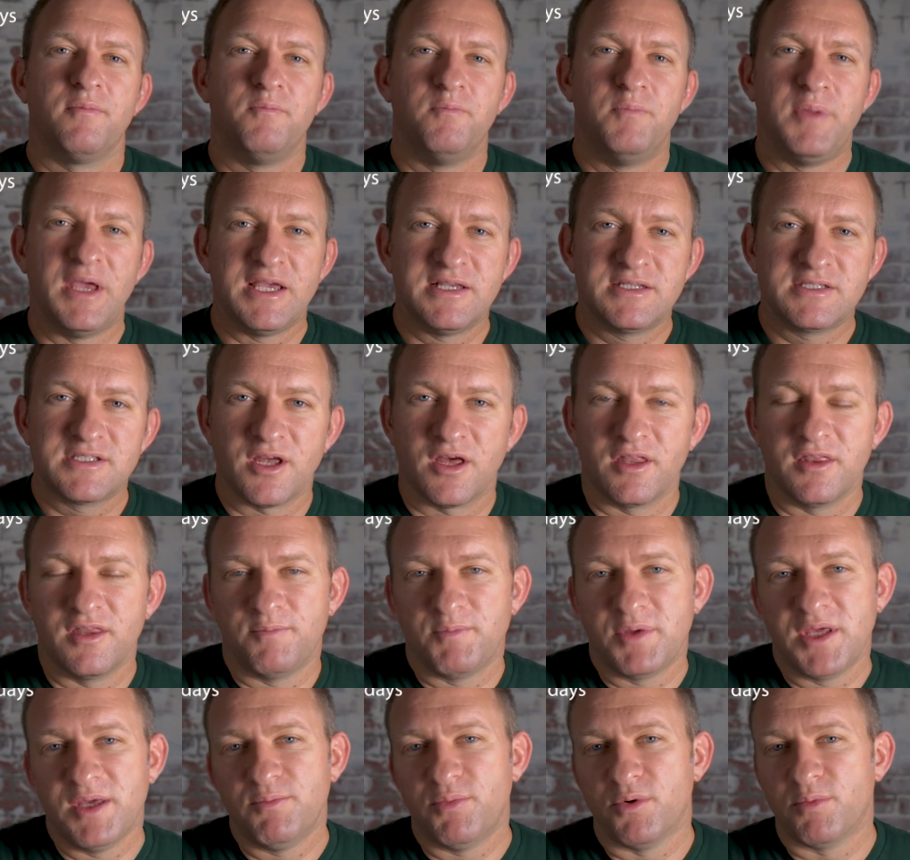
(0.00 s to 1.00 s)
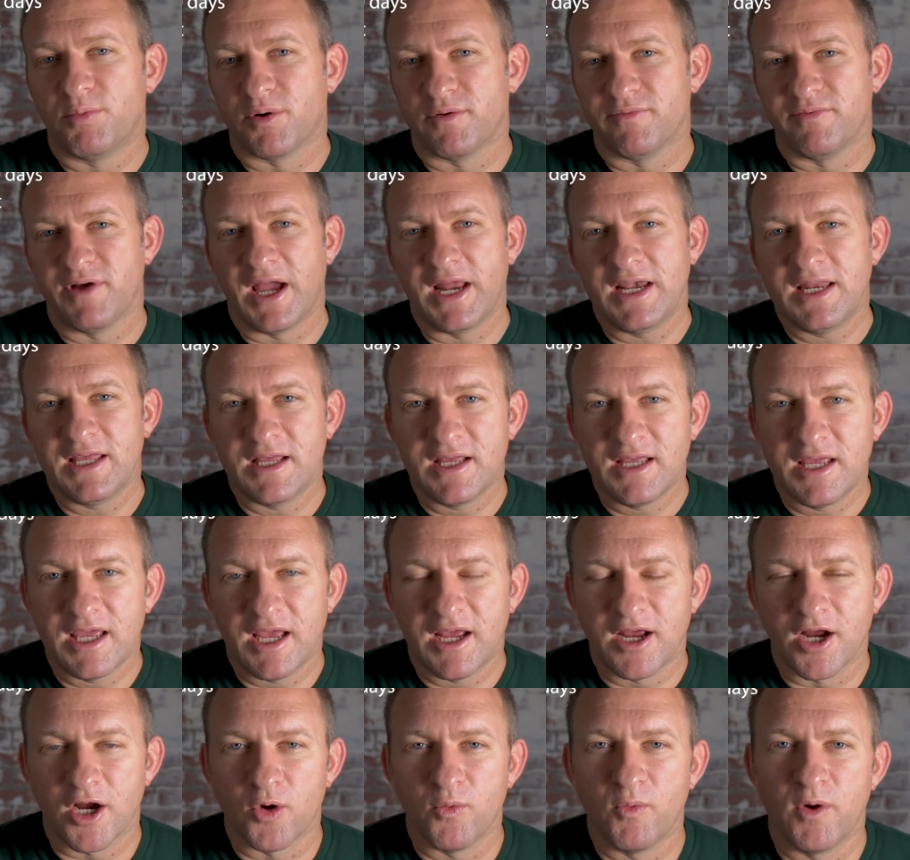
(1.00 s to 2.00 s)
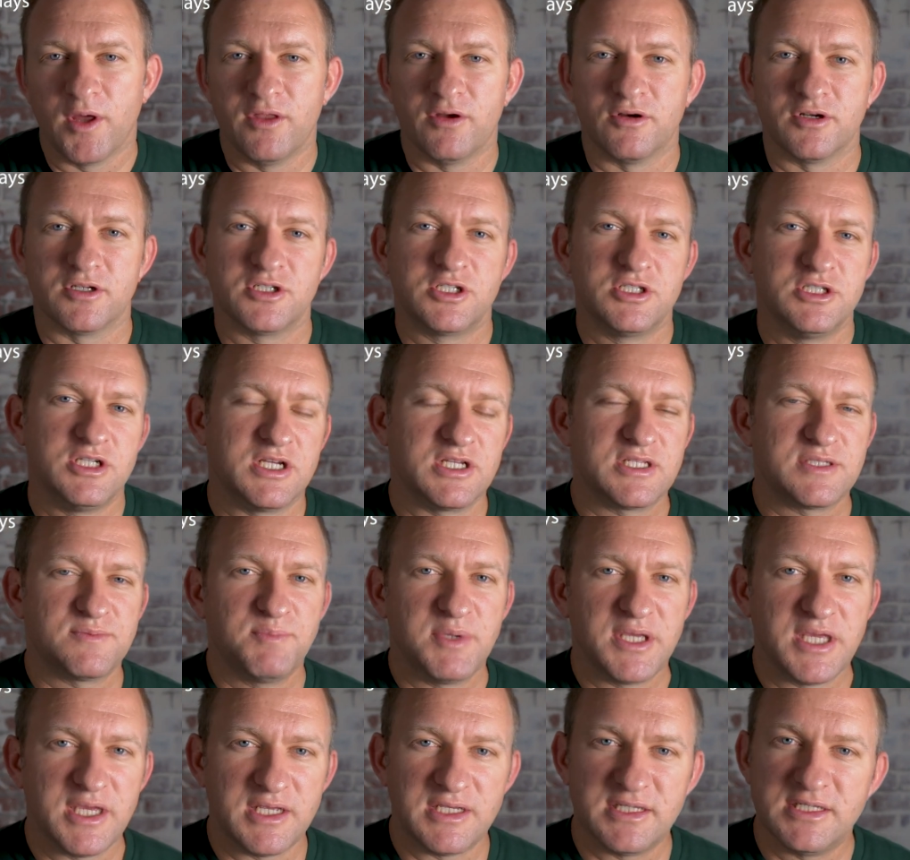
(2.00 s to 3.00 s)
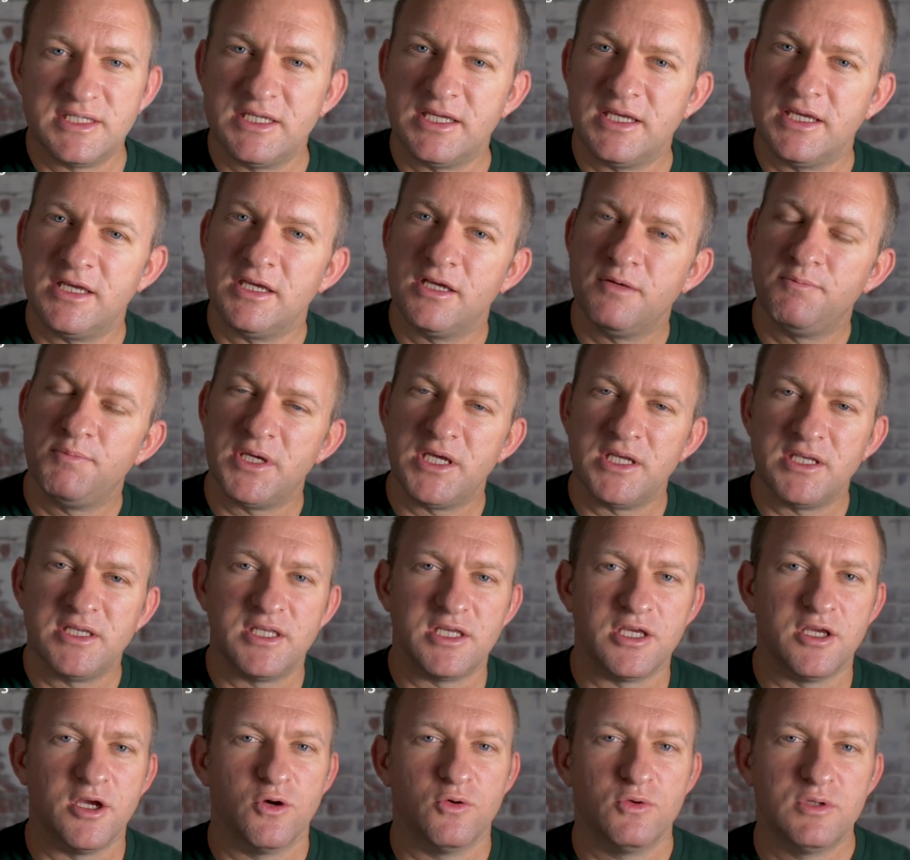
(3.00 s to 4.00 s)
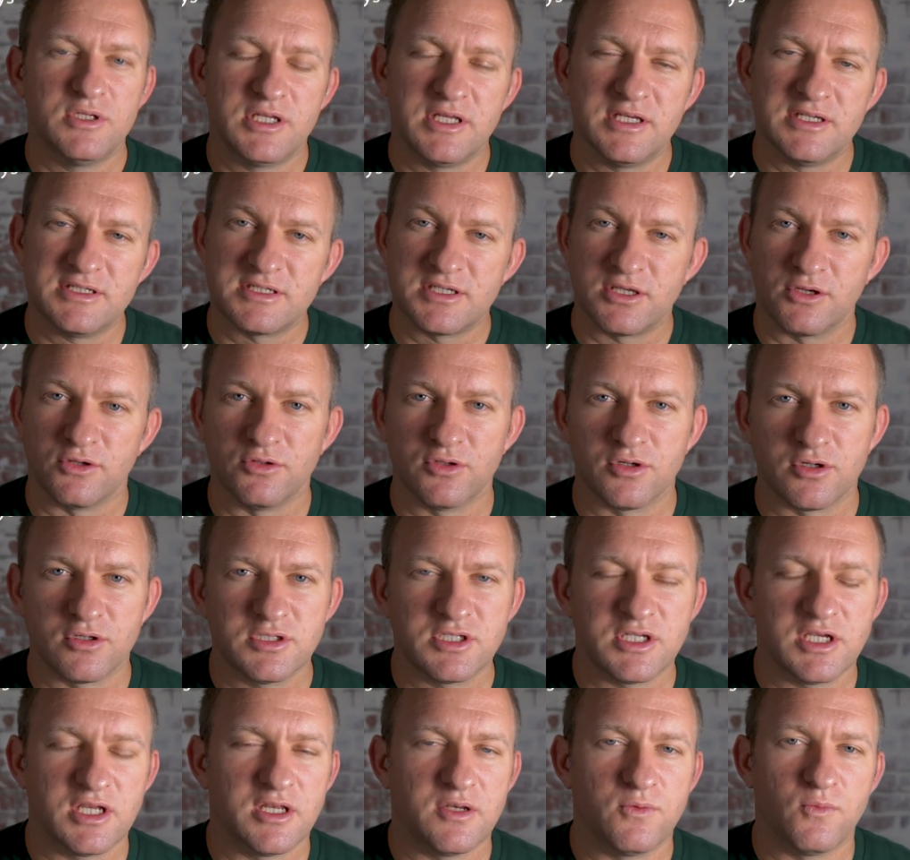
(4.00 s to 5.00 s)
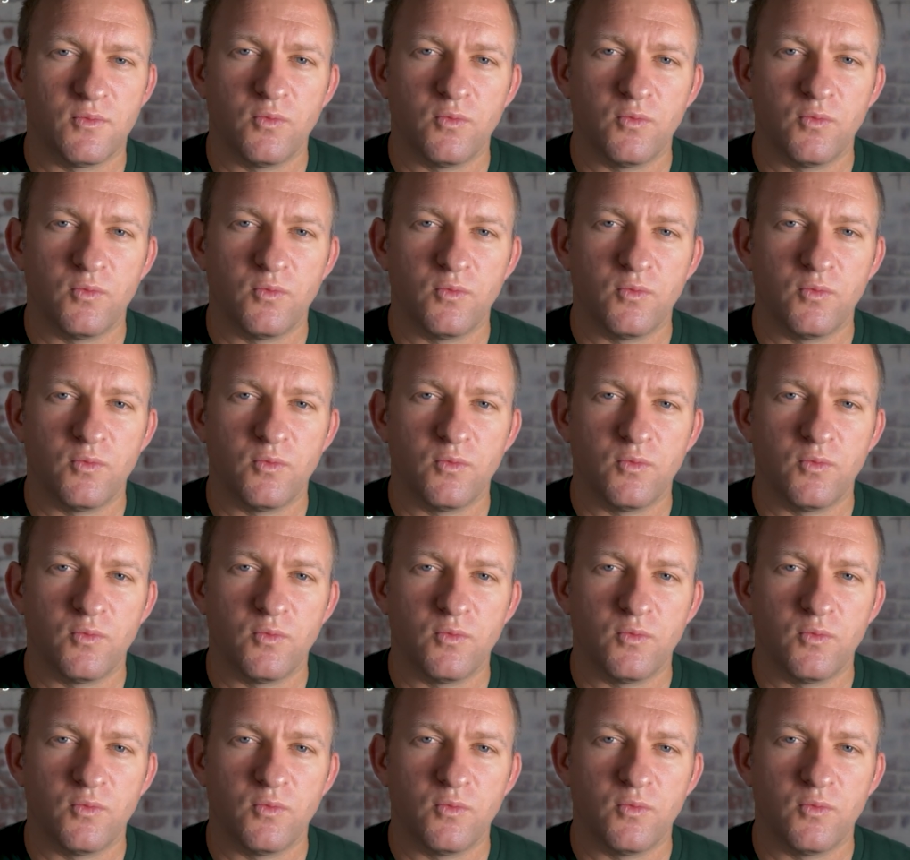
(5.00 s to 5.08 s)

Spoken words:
based on the people providing care, whether it's just PT, PTOT, skilled nursing,